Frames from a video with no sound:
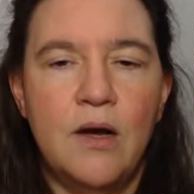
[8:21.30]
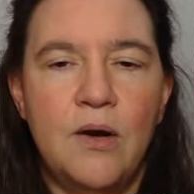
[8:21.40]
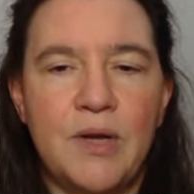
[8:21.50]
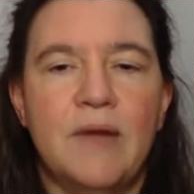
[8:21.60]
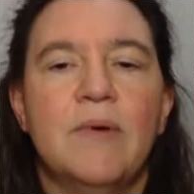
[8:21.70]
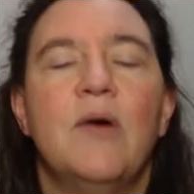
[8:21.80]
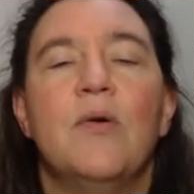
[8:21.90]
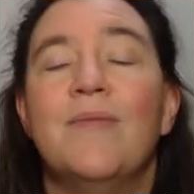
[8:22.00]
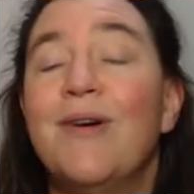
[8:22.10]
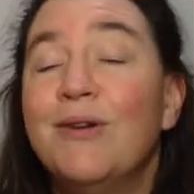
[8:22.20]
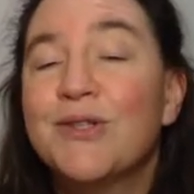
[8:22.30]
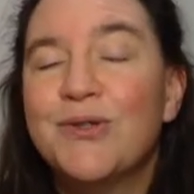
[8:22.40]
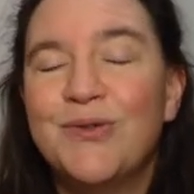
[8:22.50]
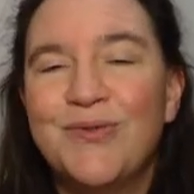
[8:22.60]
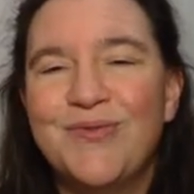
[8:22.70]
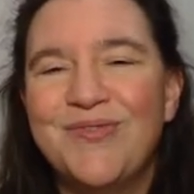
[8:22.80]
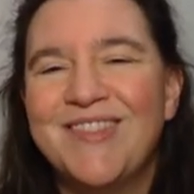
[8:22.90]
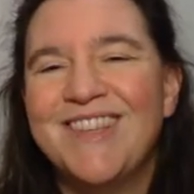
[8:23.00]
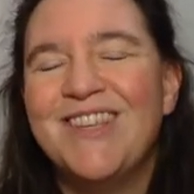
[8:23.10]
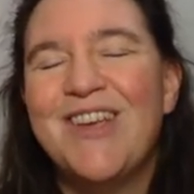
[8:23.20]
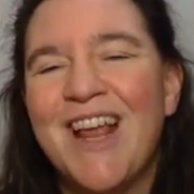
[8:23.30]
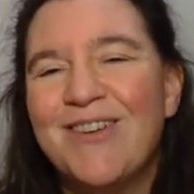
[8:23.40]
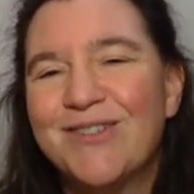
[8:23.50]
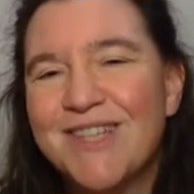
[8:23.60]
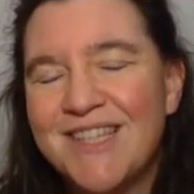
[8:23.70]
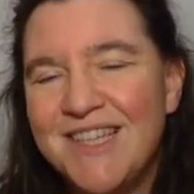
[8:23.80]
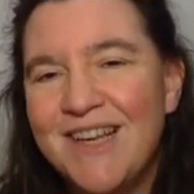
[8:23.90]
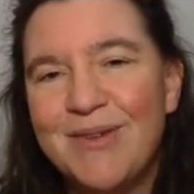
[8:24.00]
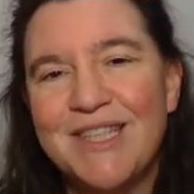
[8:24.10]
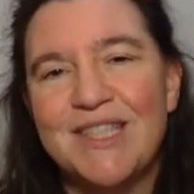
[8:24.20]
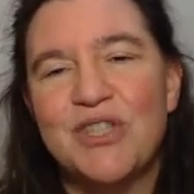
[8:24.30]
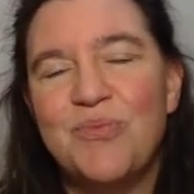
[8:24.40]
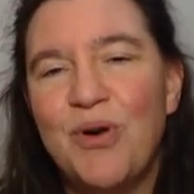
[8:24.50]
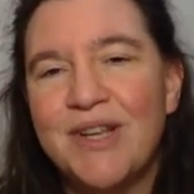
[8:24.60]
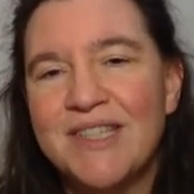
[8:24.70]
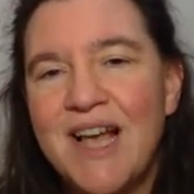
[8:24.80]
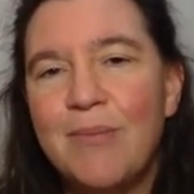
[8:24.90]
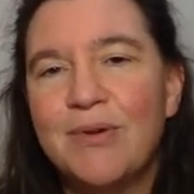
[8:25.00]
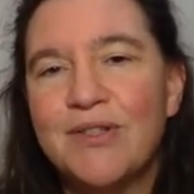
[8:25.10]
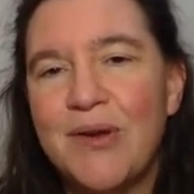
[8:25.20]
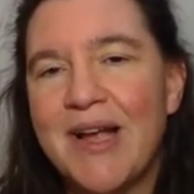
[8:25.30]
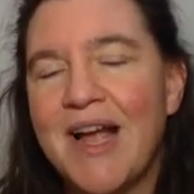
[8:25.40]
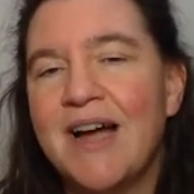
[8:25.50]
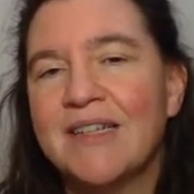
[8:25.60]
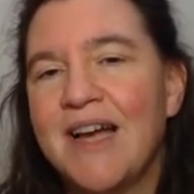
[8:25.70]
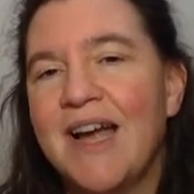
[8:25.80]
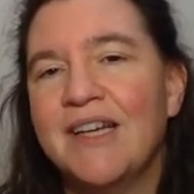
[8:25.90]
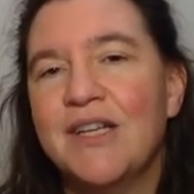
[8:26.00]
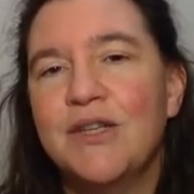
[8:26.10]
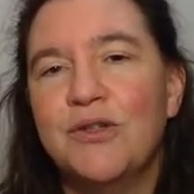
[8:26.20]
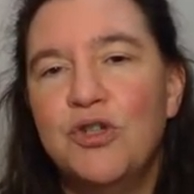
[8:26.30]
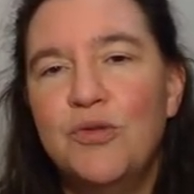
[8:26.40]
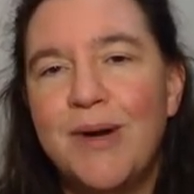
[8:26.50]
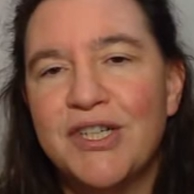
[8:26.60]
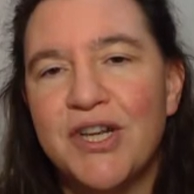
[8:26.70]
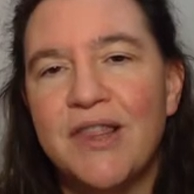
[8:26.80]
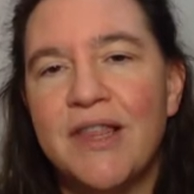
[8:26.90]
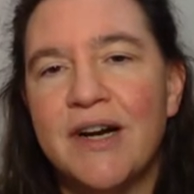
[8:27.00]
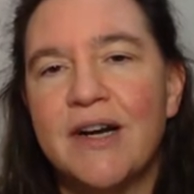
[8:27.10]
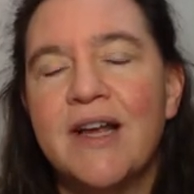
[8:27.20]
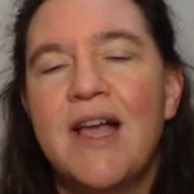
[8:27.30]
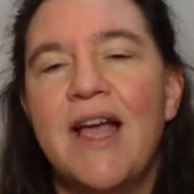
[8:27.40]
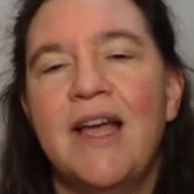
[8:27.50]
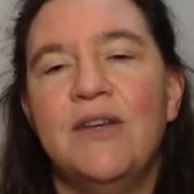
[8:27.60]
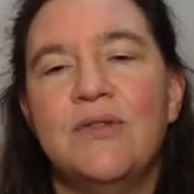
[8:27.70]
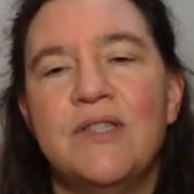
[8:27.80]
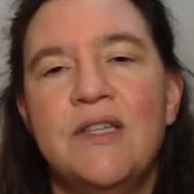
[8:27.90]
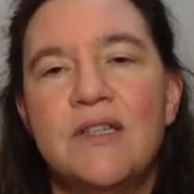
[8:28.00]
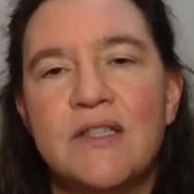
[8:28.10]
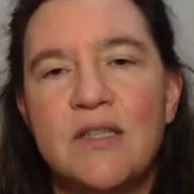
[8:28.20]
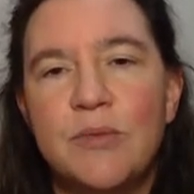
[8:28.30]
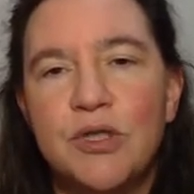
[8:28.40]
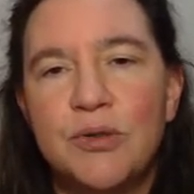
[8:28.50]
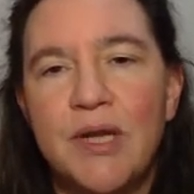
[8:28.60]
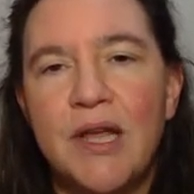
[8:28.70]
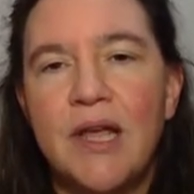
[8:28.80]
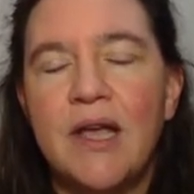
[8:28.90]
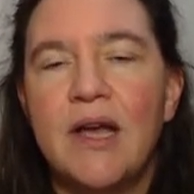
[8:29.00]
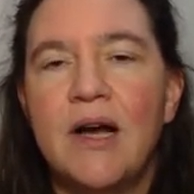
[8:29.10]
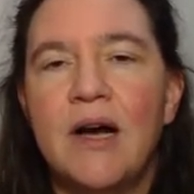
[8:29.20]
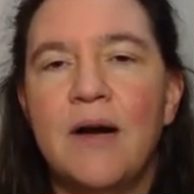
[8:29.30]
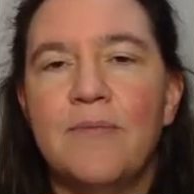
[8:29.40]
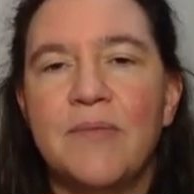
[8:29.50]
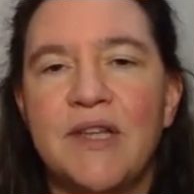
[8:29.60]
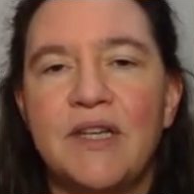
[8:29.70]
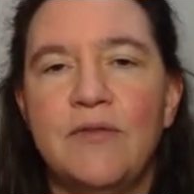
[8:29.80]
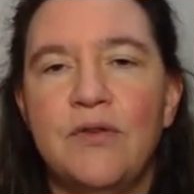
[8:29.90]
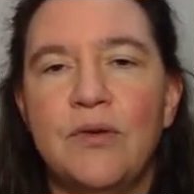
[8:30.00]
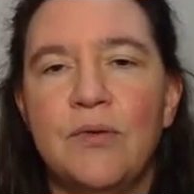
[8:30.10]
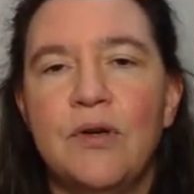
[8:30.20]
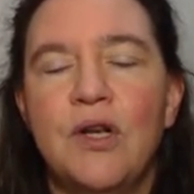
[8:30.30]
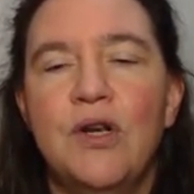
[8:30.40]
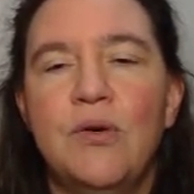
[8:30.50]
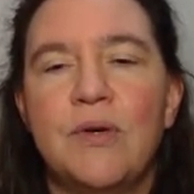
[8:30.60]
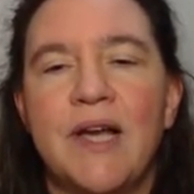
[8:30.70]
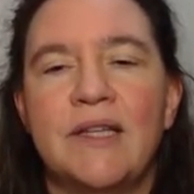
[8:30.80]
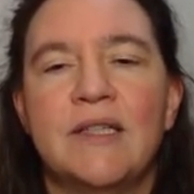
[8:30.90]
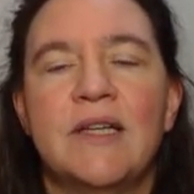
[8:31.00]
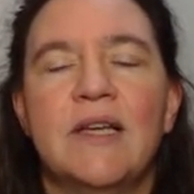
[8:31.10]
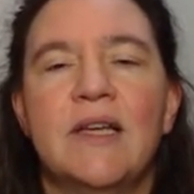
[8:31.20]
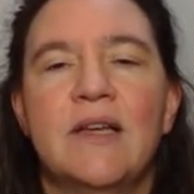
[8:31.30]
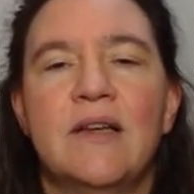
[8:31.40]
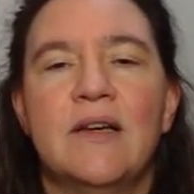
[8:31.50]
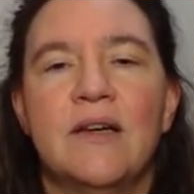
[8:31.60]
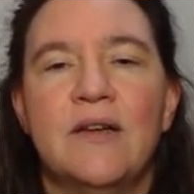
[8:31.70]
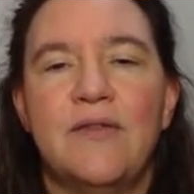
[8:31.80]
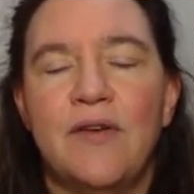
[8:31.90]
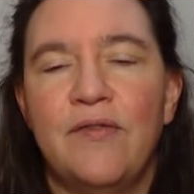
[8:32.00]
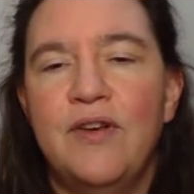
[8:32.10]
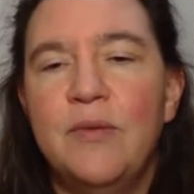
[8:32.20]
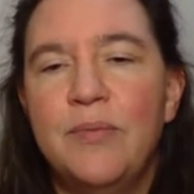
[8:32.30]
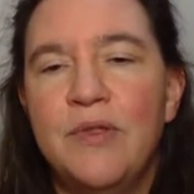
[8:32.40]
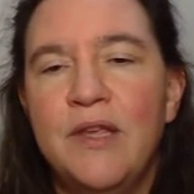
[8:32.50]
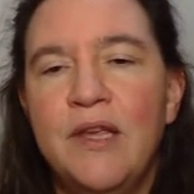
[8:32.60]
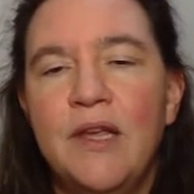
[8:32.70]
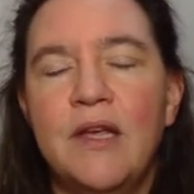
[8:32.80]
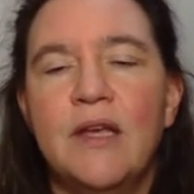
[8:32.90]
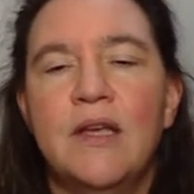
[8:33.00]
Okay, oh, also, you can already see, I mean, it's a small example, so I can't hide too much in there. And you see a symmetry that if you look at, if I flip the,